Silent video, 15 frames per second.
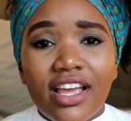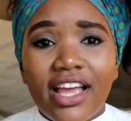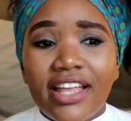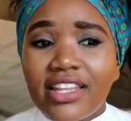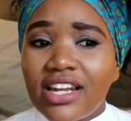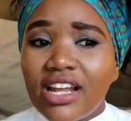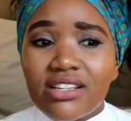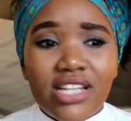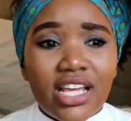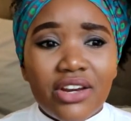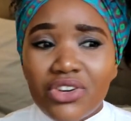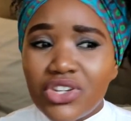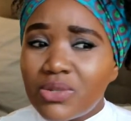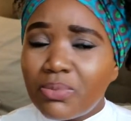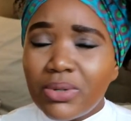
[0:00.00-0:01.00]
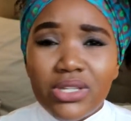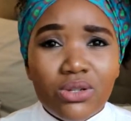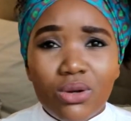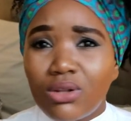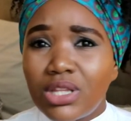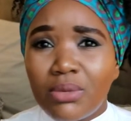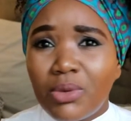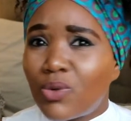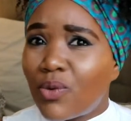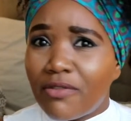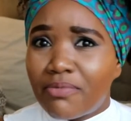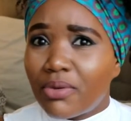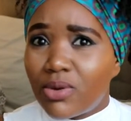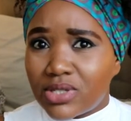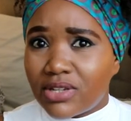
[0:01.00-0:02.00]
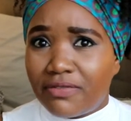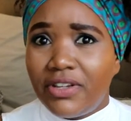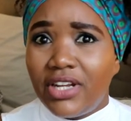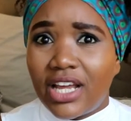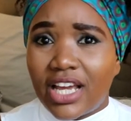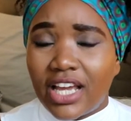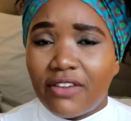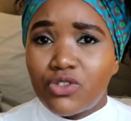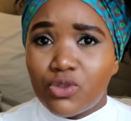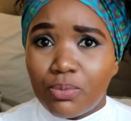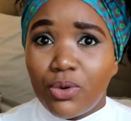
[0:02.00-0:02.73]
And then I was like, Chris, please call the midwife because I feel like I have to